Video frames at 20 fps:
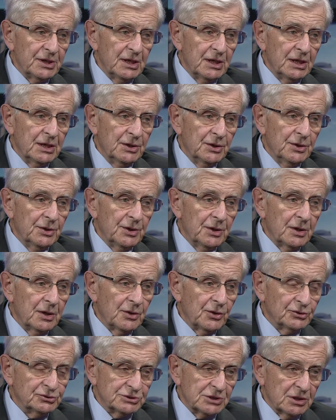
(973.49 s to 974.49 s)
in
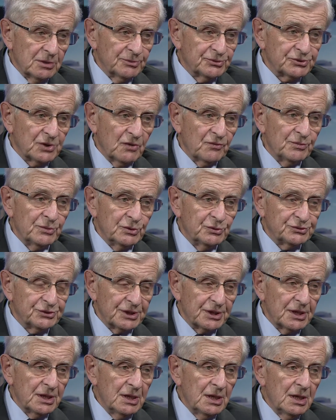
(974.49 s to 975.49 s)
the realms of
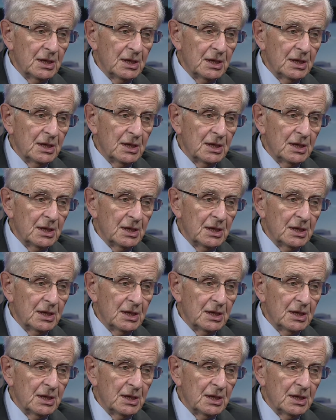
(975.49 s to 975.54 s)
music